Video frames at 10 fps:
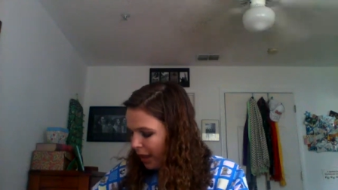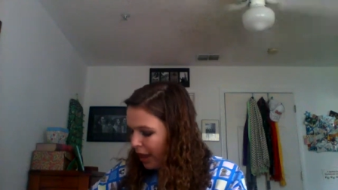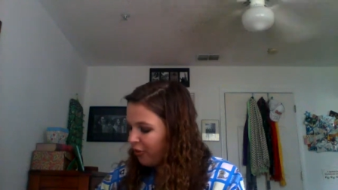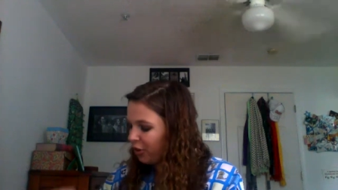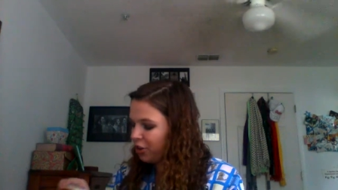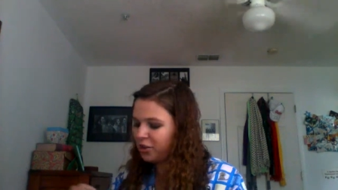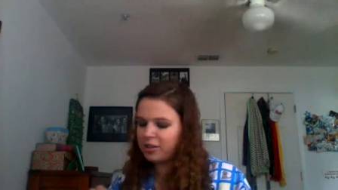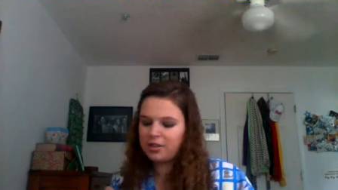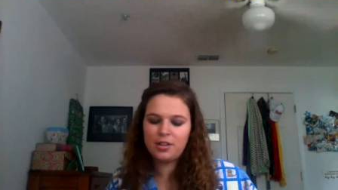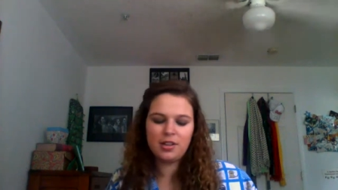I've heard,
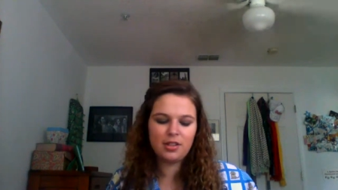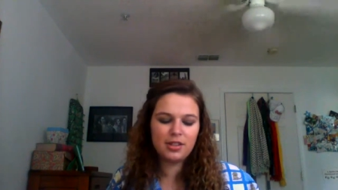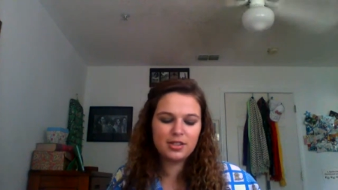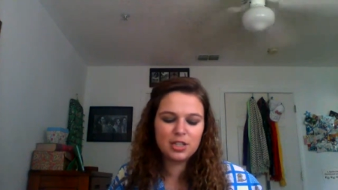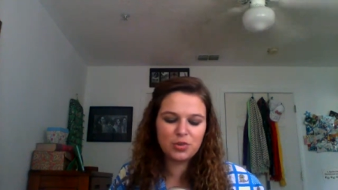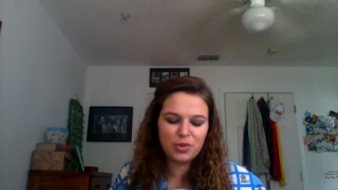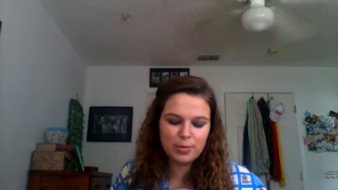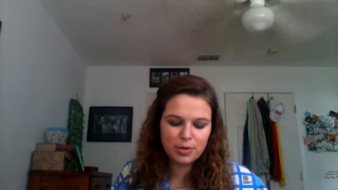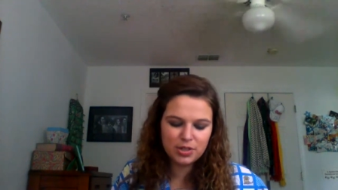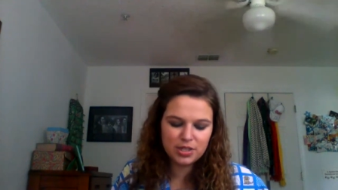this is
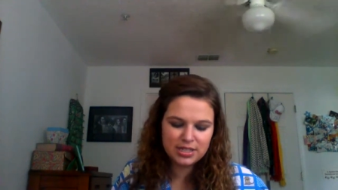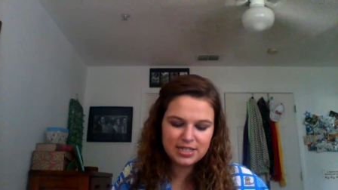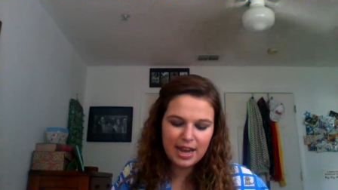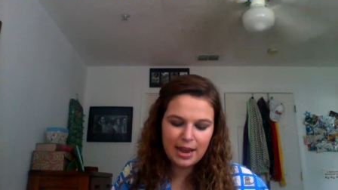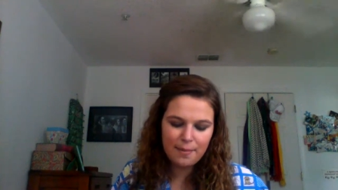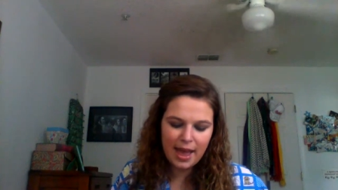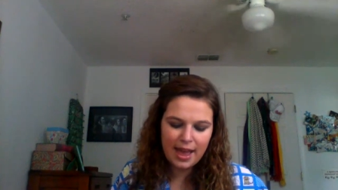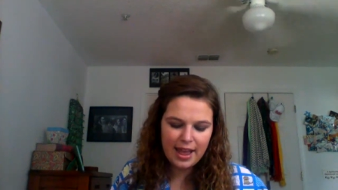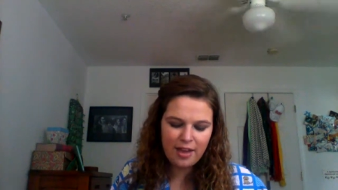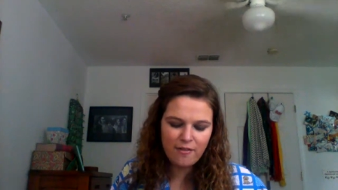Rimmel Stay
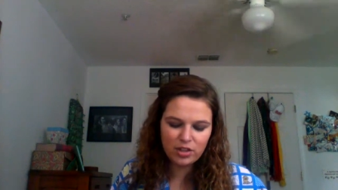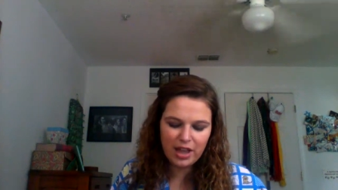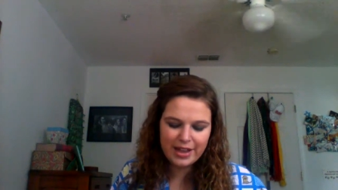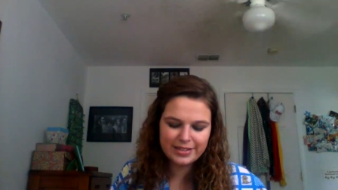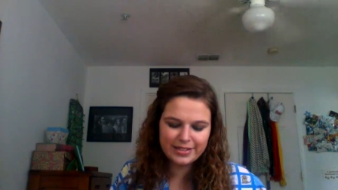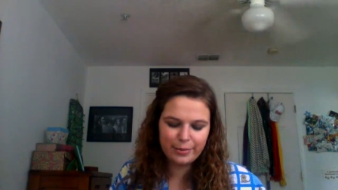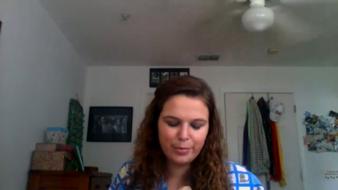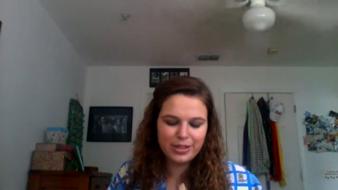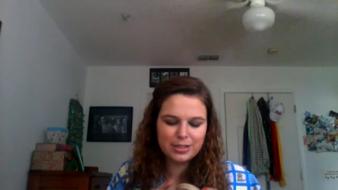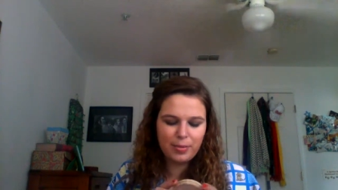Matte Everlasting
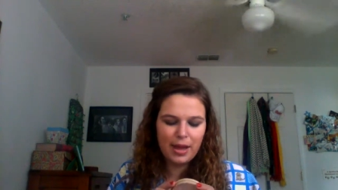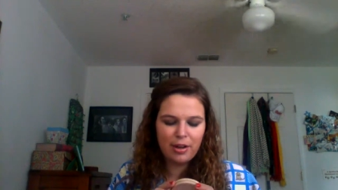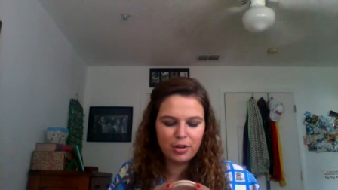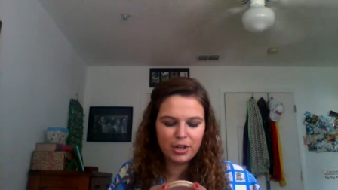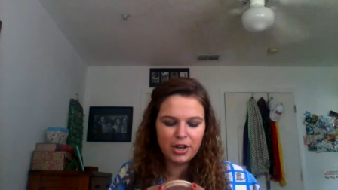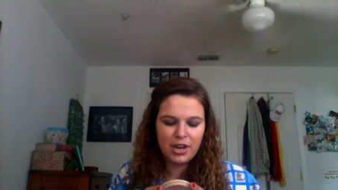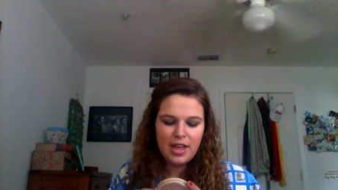Pressed Powder,